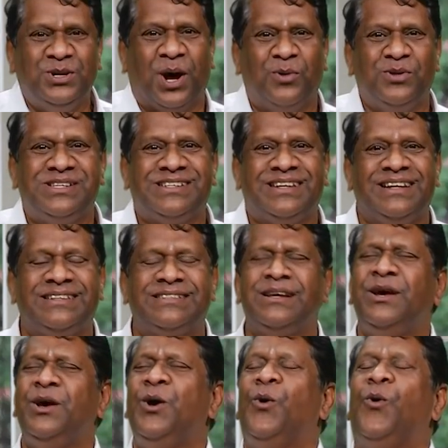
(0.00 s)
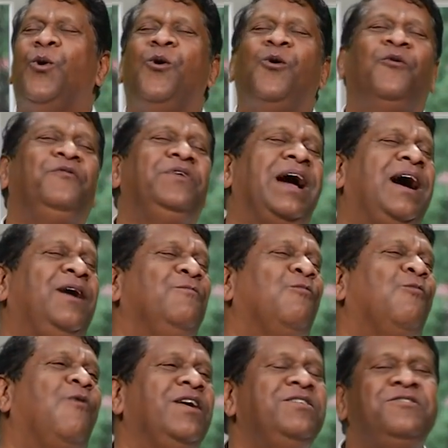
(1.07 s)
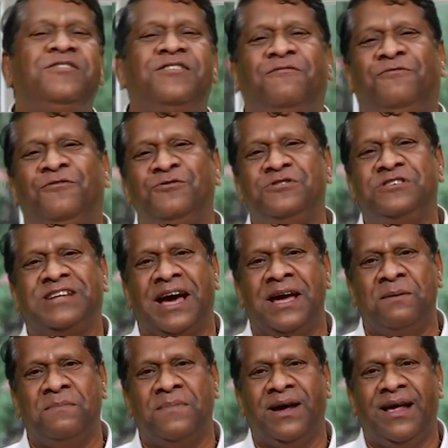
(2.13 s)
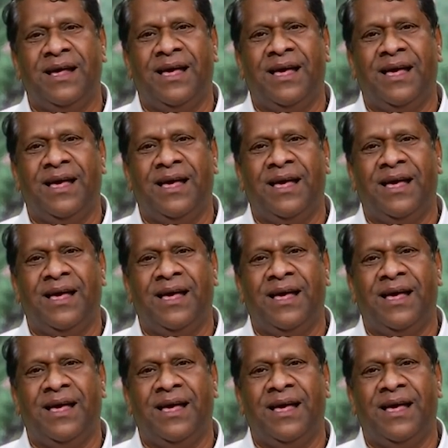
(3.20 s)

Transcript: downstairs. Oh, we had wonderful time.